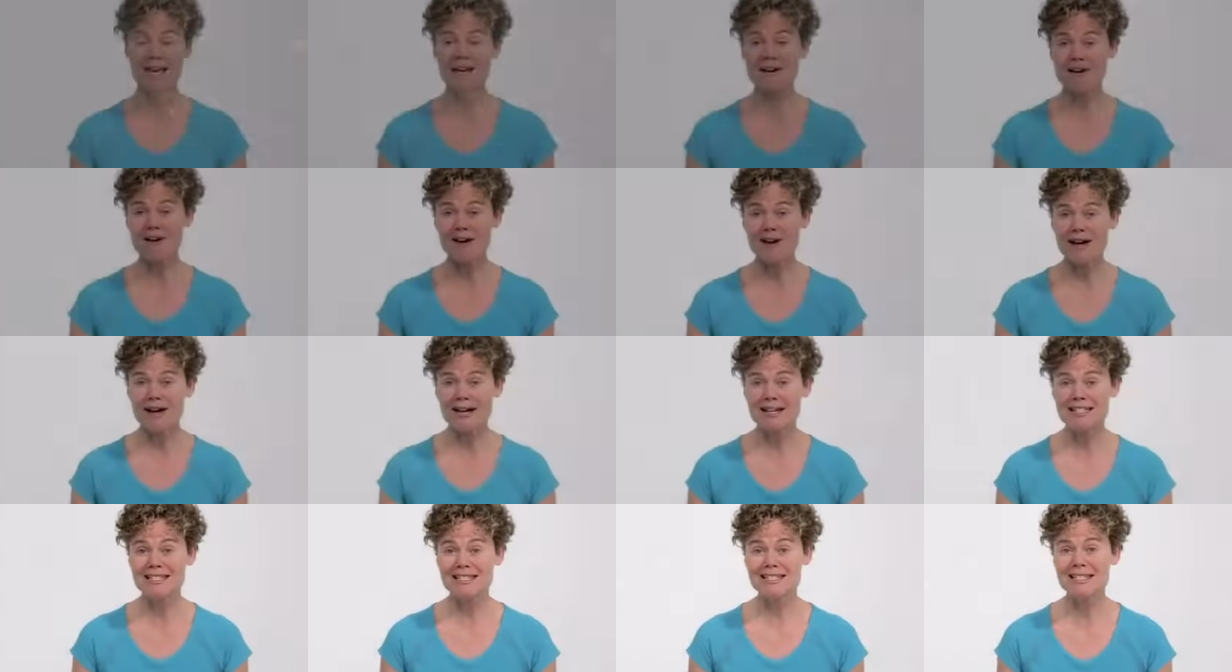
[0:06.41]
Hey
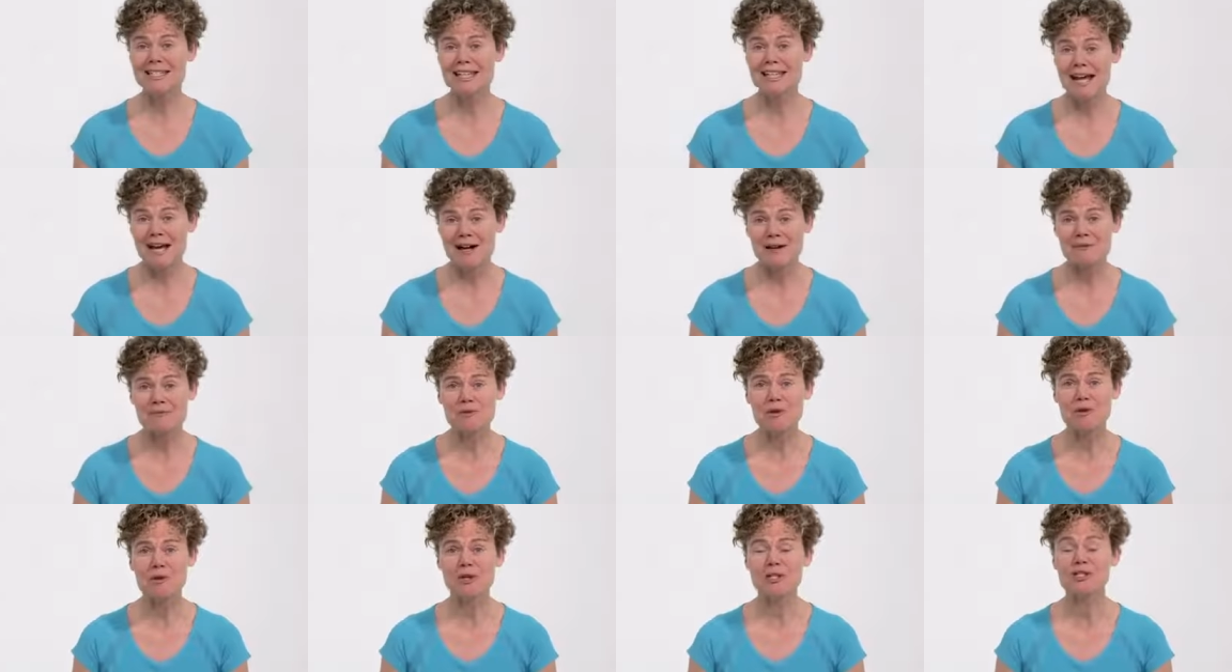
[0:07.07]
guys, today
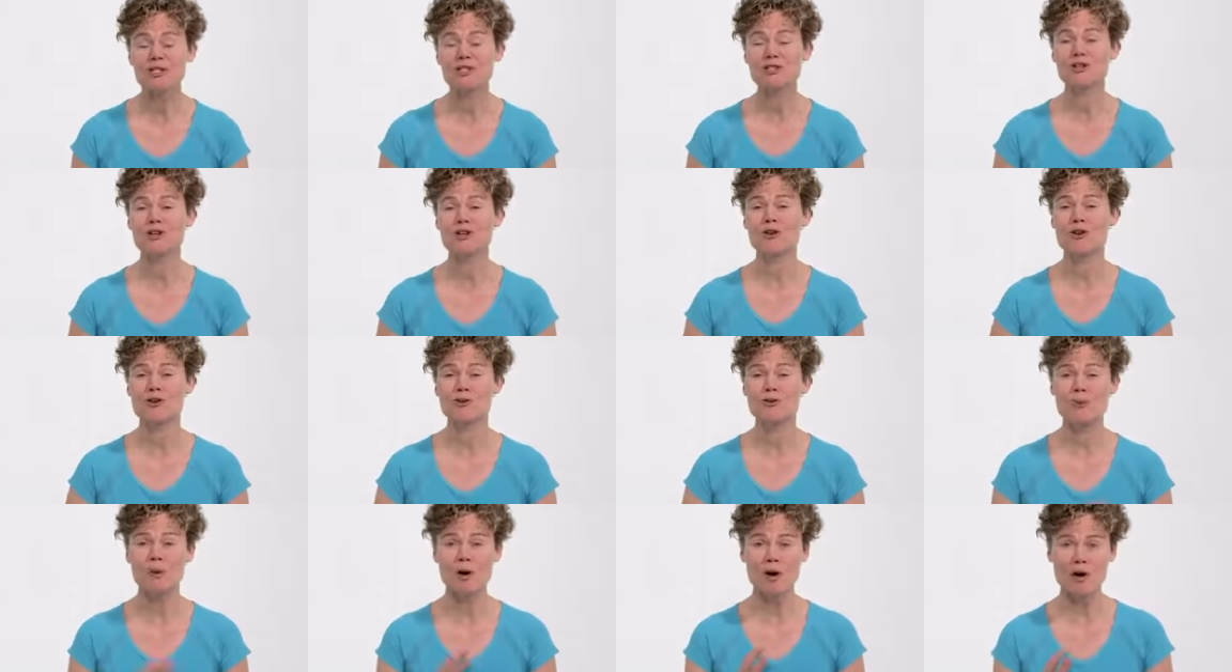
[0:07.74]
I'm going to show
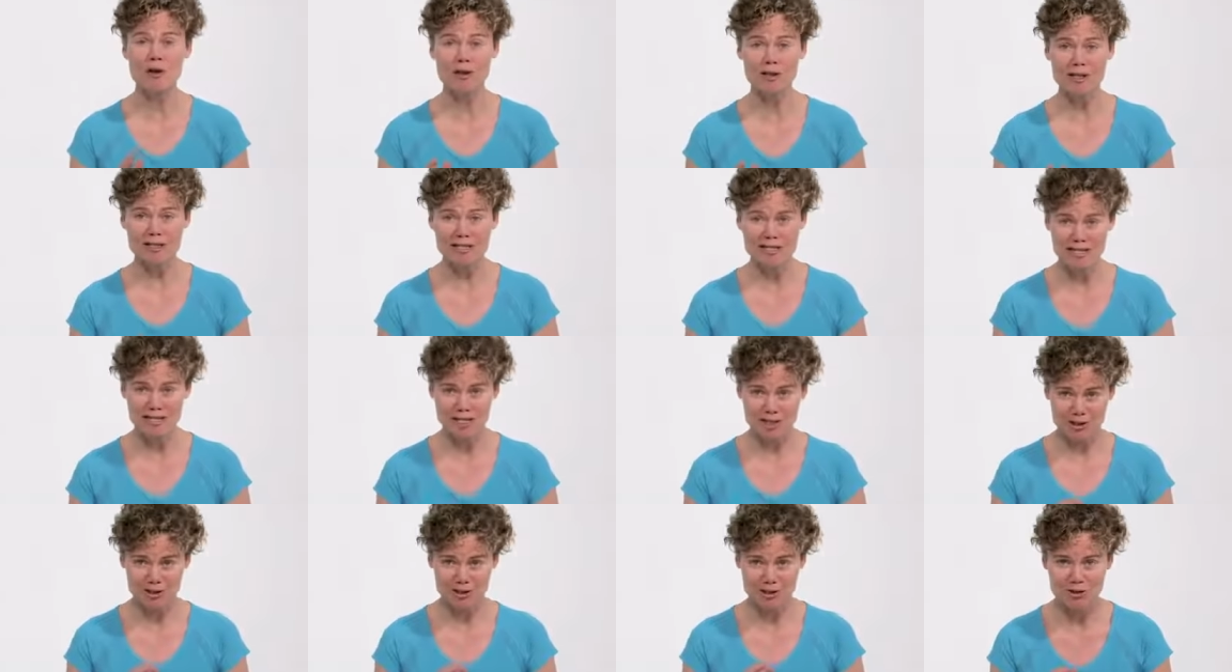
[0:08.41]
you
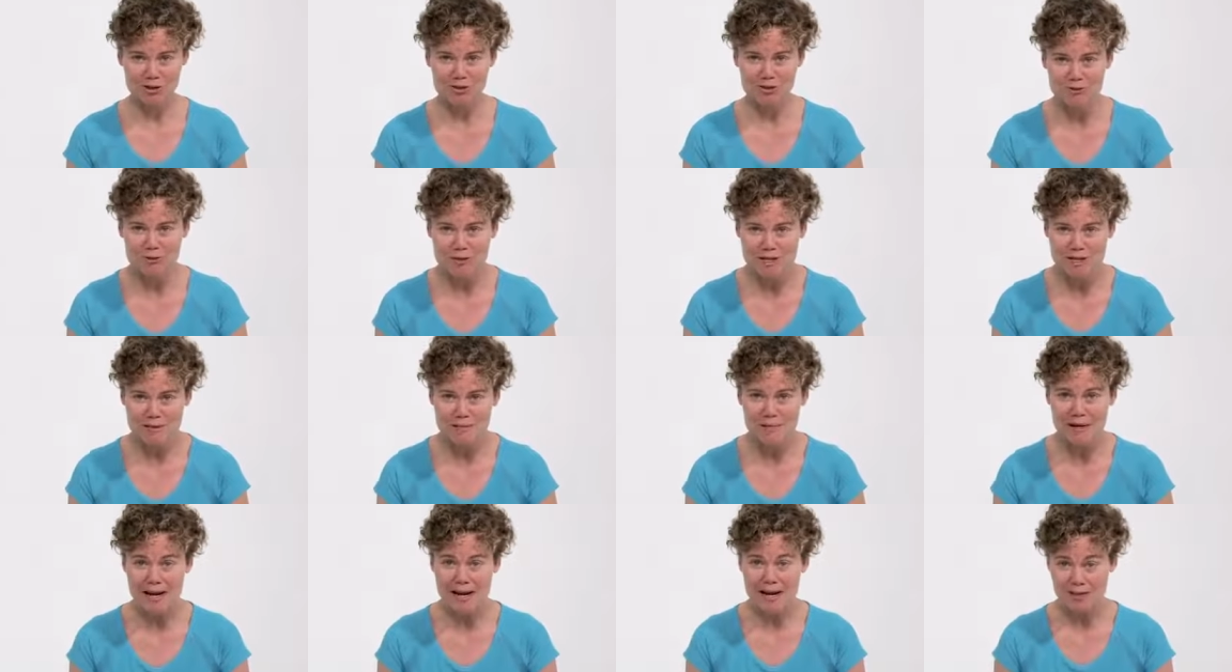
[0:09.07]
Paula's
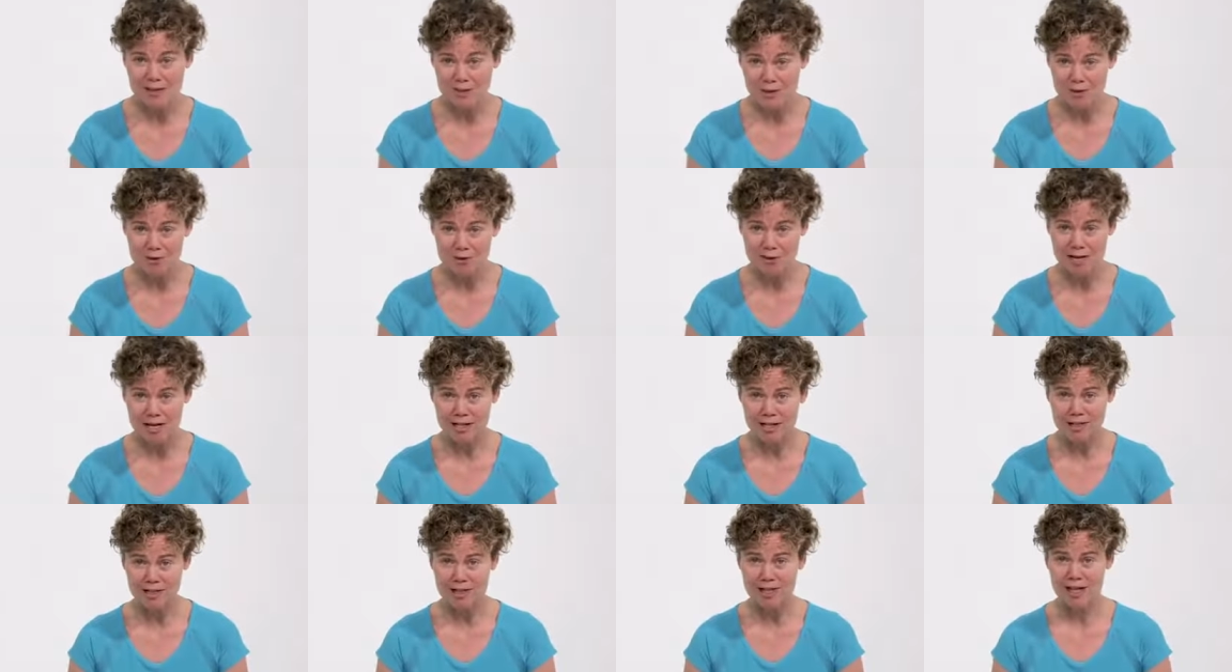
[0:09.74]
extreme neck
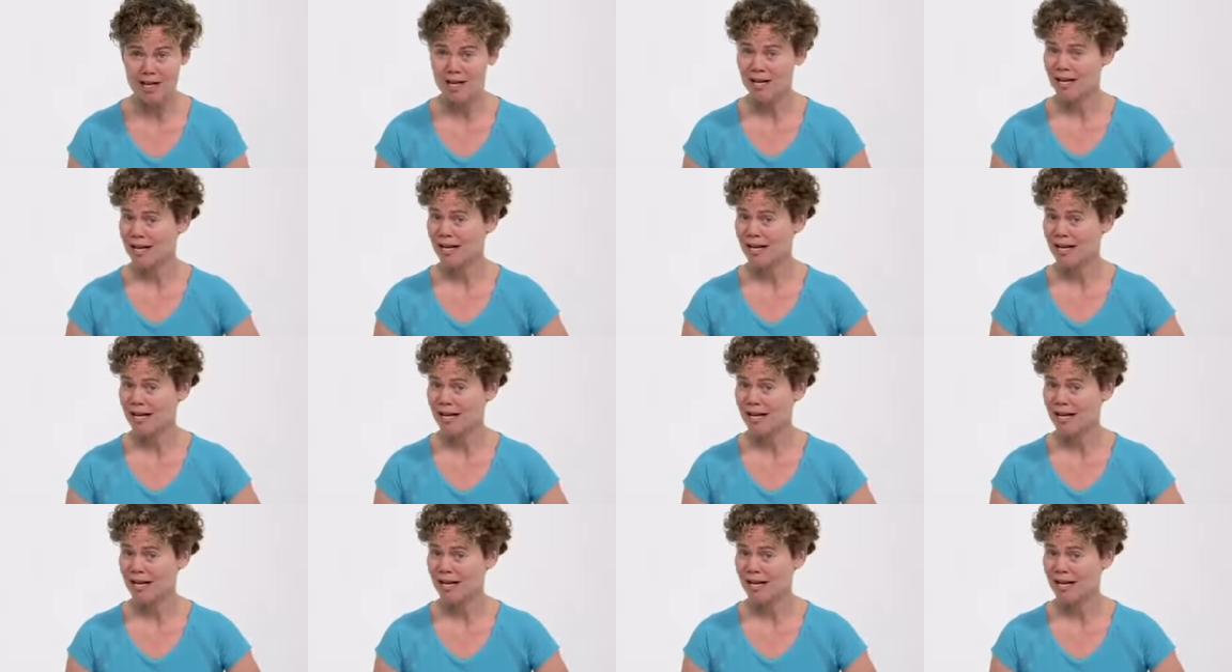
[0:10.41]
stretch.